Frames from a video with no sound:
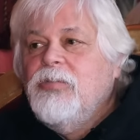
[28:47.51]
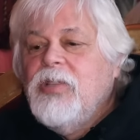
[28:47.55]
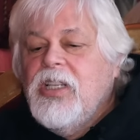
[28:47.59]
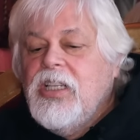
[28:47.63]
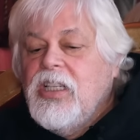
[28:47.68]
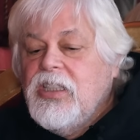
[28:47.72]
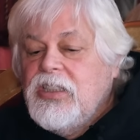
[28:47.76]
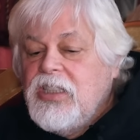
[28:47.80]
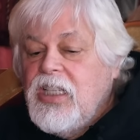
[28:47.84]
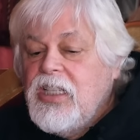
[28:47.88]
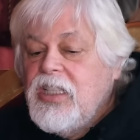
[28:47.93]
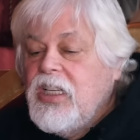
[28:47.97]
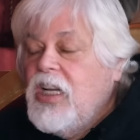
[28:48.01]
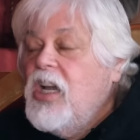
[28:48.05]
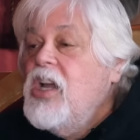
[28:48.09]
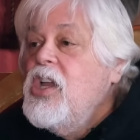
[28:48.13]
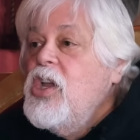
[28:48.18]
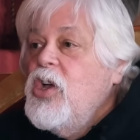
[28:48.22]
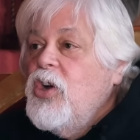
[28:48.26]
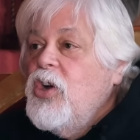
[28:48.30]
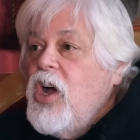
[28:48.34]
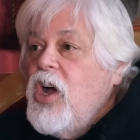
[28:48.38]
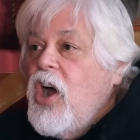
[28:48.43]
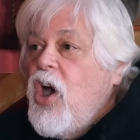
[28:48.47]
But I tell you,
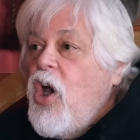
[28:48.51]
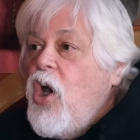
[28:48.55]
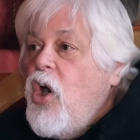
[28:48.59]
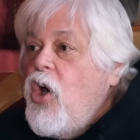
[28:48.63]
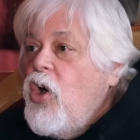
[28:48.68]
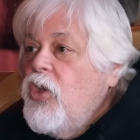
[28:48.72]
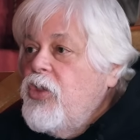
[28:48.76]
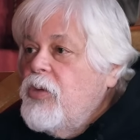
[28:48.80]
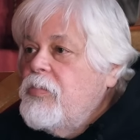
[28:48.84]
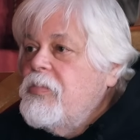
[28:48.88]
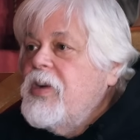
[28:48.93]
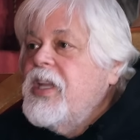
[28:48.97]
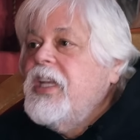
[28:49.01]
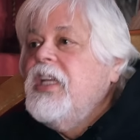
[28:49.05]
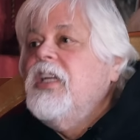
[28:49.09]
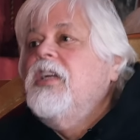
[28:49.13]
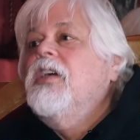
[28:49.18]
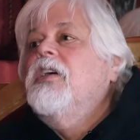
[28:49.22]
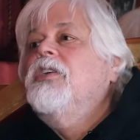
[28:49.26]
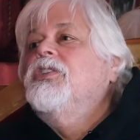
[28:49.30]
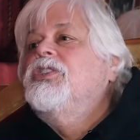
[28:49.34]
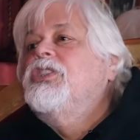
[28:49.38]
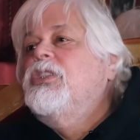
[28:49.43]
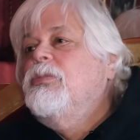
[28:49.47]
all the money
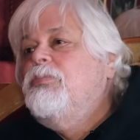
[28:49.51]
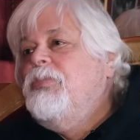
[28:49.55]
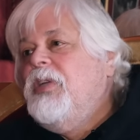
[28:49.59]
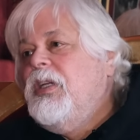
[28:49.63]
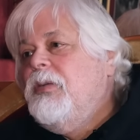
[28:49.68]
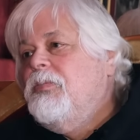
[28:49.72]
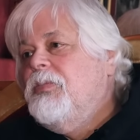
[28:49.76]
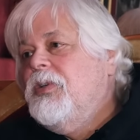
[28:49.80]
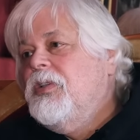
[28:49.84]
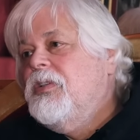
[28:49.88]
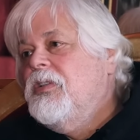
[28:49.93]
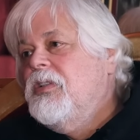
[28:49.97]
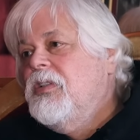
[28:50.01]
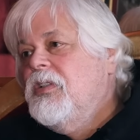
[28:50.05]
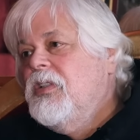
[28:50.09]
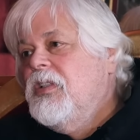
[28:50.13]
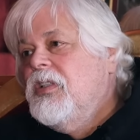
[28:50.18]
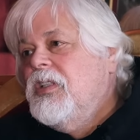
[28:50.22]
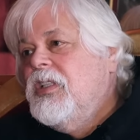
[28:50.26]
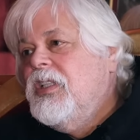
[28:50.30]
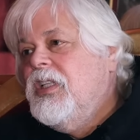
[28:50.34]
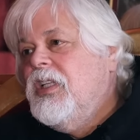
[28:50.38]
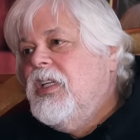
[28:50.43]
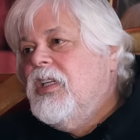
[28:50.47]
goes to people,
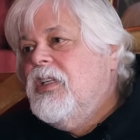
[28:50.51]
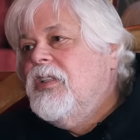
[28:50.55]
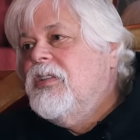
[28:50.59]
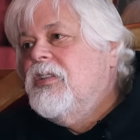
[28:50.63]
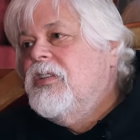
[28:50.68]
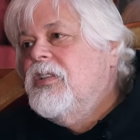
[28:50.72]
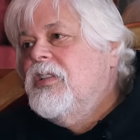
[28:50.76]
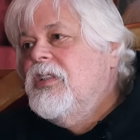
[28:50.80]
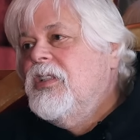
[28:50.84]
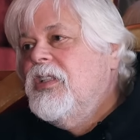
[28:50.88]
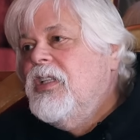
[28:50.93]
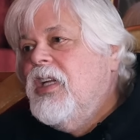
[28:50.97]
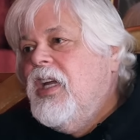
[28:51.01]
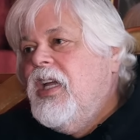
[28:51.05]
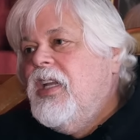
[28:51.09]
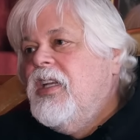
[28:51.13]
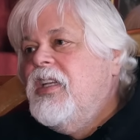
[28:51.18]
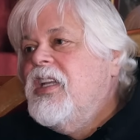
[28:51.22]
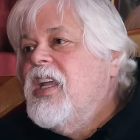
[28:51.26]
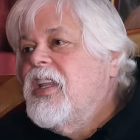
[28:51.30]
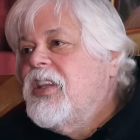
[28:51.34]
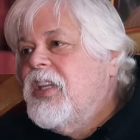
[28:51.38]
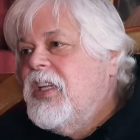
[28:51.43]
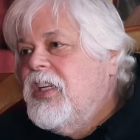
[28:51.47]
you know,
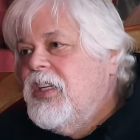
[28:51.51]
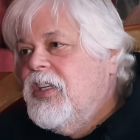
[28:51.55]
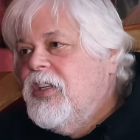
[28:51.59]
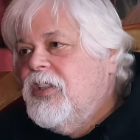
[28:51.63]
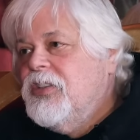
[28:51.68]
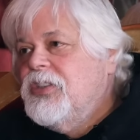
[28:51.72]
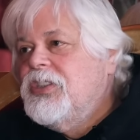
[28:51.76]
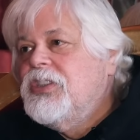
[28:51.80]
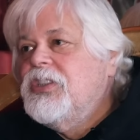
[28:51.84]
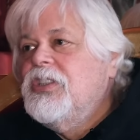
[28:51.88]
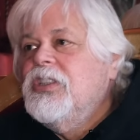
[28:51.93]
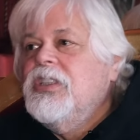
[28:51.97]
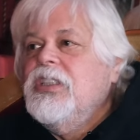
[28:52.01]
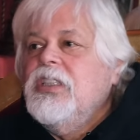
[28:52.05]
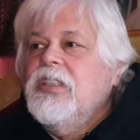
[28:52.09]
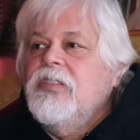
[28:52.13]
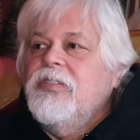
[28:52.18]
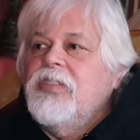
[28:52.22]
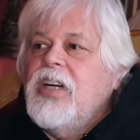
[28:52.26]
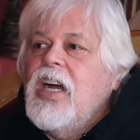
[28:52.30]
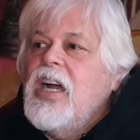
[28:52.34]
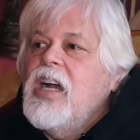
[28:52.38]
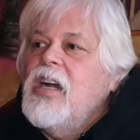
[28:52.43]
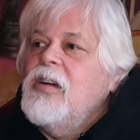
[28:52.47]
and nothing goes to the
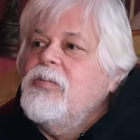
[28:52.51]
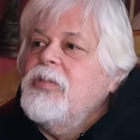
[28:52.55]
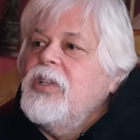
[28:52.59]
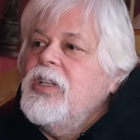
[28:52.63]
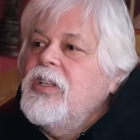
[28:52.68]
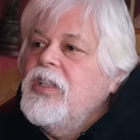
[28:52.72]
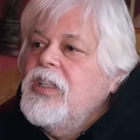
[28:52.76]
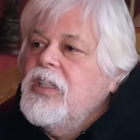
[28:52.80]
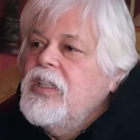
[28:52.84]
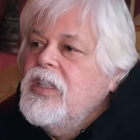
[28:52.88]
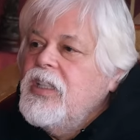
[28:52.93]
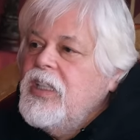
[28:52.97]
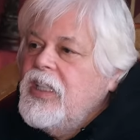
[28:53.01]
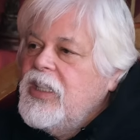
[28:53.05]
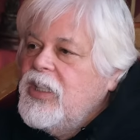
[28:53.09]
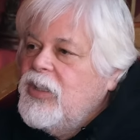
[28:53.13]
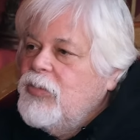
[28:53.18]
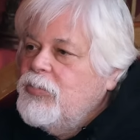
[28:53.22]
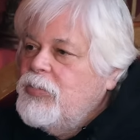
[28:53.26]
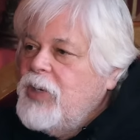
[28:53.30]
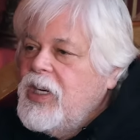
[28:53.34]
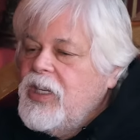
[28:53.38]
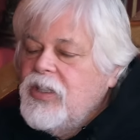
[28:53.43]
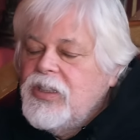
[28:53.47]
environment in
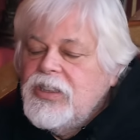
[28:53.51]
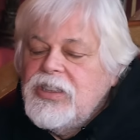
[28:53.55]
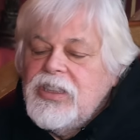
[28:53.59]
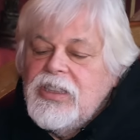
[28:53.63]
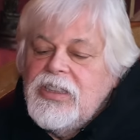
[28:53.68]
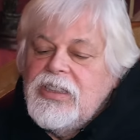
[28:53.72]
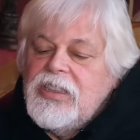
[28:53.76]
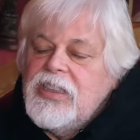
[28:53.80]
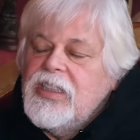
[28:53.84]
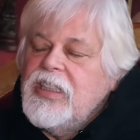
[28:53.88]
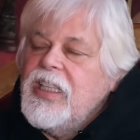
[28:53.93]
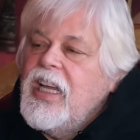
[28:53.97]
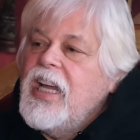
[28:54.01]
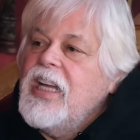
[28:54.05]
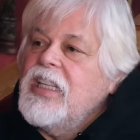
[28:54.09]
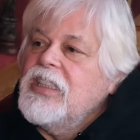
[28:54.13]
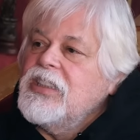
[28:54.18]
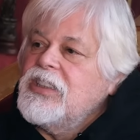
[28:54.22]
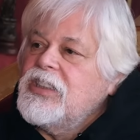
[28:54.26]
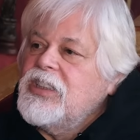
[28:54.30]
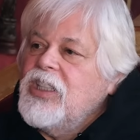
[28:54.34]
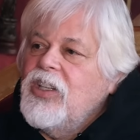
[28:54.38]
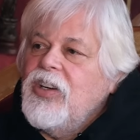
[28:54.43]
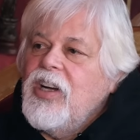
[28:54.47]
comparison to
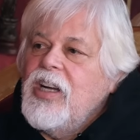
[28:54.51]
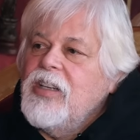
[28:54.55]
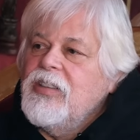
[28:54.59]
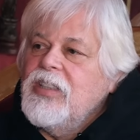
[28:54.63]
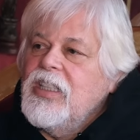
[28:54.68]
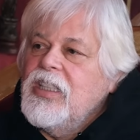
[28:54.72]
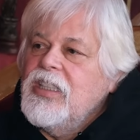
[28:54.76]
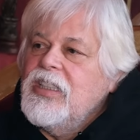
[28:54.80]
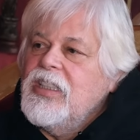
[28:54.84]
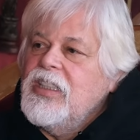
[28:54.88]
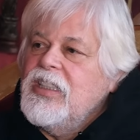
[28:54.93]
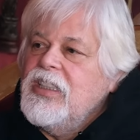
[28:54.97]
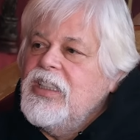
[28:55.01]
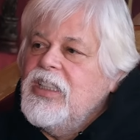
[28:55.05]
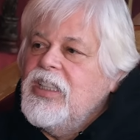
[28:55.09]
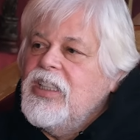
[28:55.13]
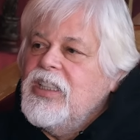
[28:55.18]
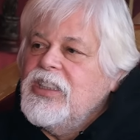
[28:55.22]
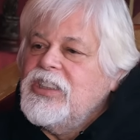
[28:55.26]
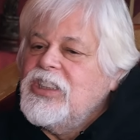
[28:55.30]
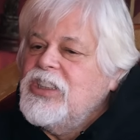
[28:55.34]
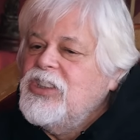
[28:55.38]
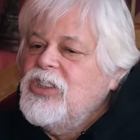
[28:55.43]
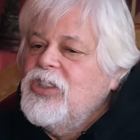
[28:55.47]
that. So I
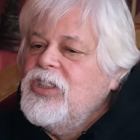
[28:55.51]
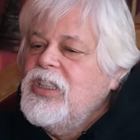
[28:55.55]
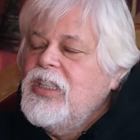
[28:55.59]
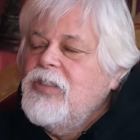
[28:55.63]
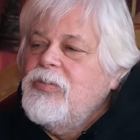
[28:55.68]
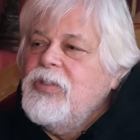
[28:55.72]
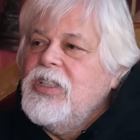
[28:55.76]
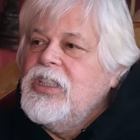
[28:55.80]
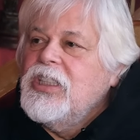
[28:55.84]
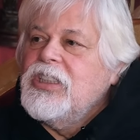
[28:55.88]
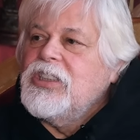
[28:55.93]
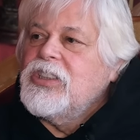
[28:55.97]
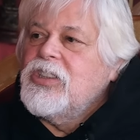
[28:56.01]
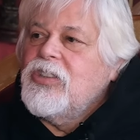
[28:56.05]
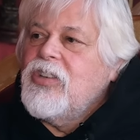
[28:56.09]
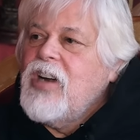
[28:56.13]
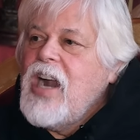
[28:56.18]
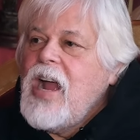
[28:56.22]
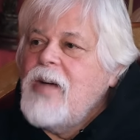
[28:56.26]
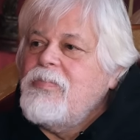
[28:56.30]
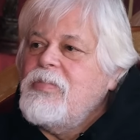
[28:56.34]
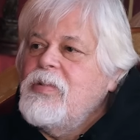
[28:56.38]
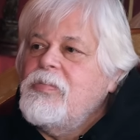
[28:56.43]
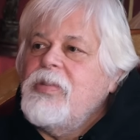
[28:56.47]
said, don't give me this
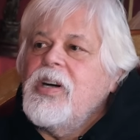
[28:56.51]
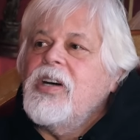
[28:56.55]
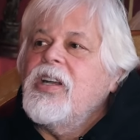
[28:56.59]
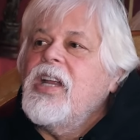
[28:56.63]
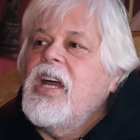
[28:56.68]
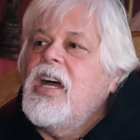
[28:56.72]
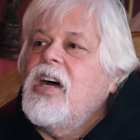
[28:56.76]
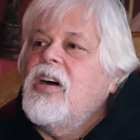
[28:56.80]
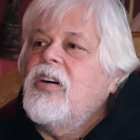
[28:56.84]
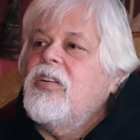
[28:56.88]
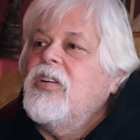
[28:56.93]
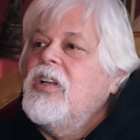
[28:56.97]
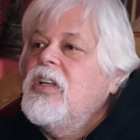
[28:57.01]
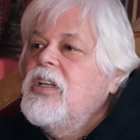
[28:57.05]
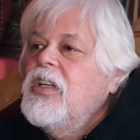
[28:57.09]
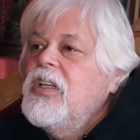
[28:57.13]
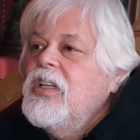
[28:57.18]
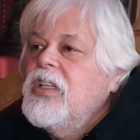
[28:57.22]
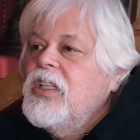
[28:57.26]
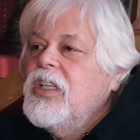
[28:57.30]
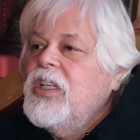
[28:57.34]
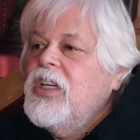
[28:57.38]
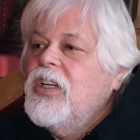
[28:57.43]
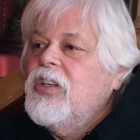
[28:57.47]
crap about how,
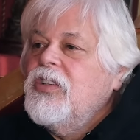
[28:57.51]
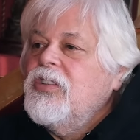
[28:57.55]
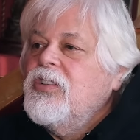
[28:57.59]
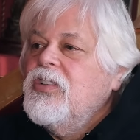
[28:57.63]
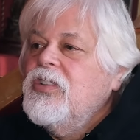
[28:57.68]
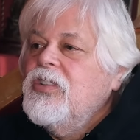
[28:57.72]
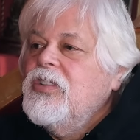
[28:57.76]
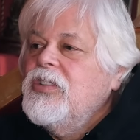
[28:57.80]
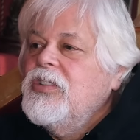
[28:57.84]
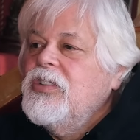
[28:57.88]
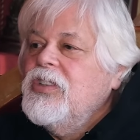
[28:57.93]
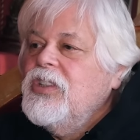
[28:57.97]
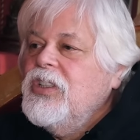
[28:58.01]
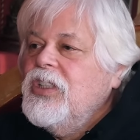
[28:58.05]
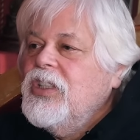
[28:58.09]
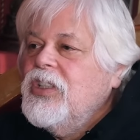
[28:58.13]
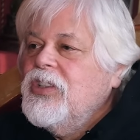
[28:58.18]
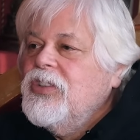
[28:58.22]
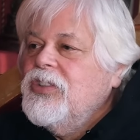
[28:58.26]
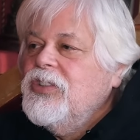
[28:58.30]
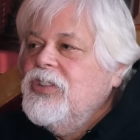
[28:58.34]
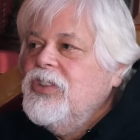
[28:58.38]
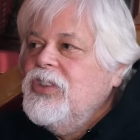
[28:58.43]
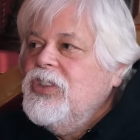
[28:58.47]
you know,
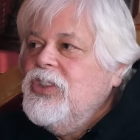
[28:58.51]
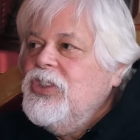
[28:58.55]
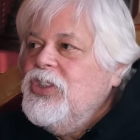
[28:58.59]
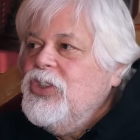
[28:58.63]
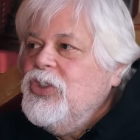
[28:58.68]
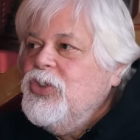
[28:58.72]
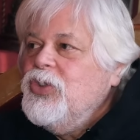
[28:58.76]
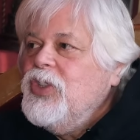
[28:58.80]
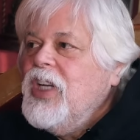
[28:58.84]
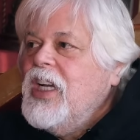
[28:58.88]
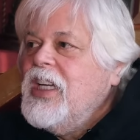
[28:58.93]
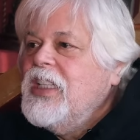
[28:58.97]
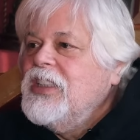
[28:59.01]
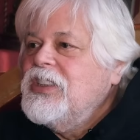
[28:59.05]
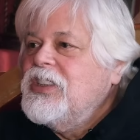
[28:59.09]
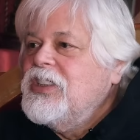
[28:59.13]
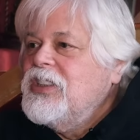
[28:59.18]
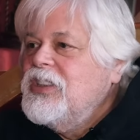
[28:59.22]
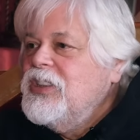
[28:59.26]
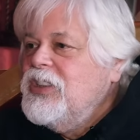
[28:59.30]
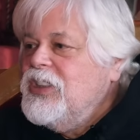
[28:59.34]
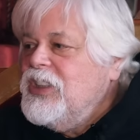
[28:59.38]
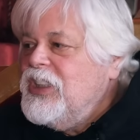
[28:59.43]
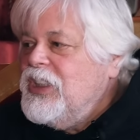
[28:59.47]
you guys
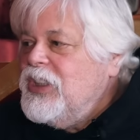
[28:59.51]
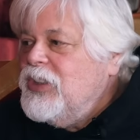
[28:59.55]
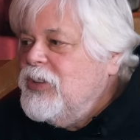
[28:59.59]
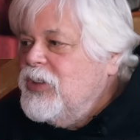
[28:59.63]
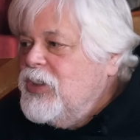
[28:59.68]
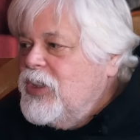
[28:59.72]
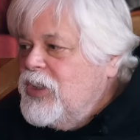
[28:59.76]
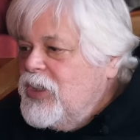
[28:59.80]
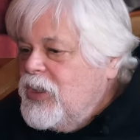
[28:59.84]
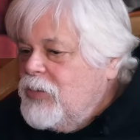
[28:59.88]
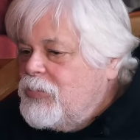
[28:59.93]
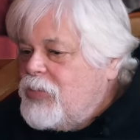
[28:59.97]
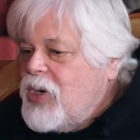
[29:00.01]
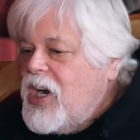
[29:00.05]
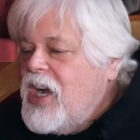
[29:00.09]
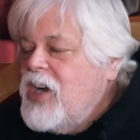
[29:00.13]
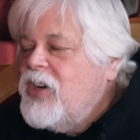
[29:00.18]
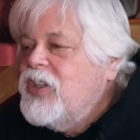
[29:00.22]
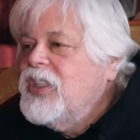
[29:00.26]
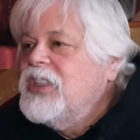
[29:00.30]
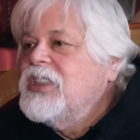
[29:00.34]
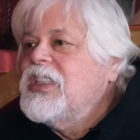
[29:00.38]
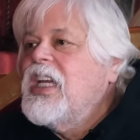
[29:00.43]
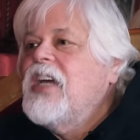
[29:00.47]
need, the
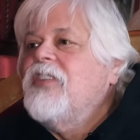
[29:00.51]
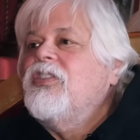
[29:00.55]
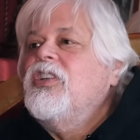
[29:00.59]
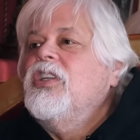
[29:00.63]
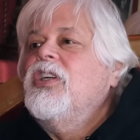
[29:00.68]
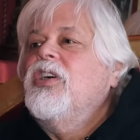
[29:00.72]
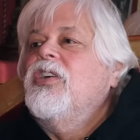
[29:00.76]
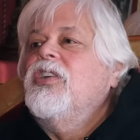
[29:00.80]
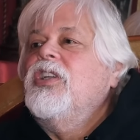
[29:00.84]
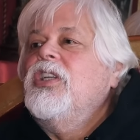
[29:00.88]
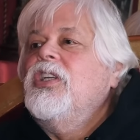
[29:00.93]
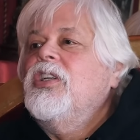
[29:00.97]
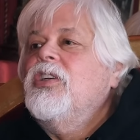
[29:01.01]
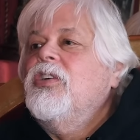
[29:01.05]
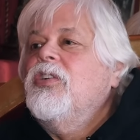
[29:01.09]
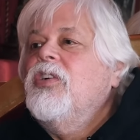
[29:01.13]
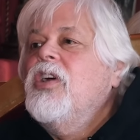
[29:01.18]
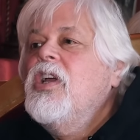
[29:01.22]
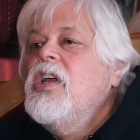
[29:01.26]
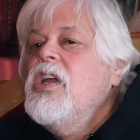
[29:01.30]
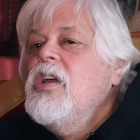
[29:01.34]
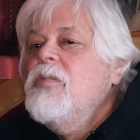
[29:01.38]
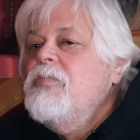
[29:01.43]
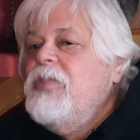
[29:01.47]
priorities have to go to you.
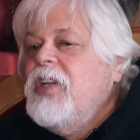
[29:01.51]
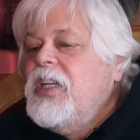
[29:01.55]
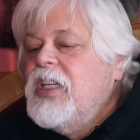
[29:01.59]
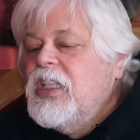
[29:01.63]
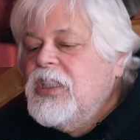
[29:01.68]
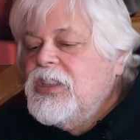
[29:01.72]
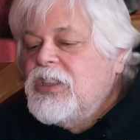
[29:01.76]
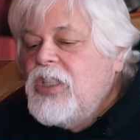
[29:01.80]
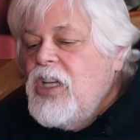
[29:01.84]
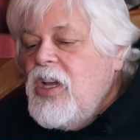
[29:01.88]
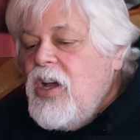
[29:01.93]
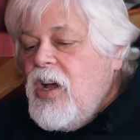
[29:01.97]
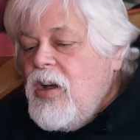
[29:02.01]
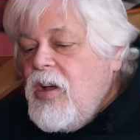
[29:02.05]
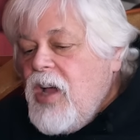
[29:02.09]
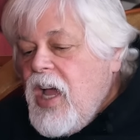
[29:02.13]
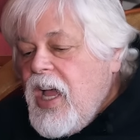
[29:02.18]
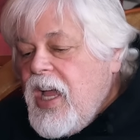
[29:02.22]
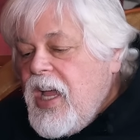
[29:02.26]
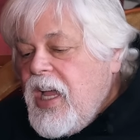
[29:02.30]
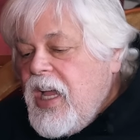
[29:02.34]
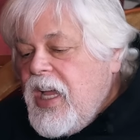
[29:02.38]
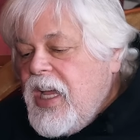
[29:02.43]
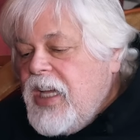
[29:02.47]
Because
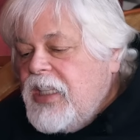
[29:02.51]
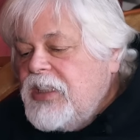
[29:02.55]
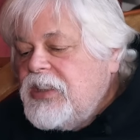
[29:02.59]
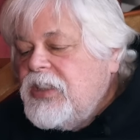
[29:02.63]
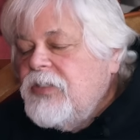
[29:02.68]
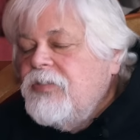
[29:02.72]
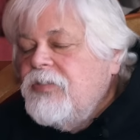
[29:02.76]
as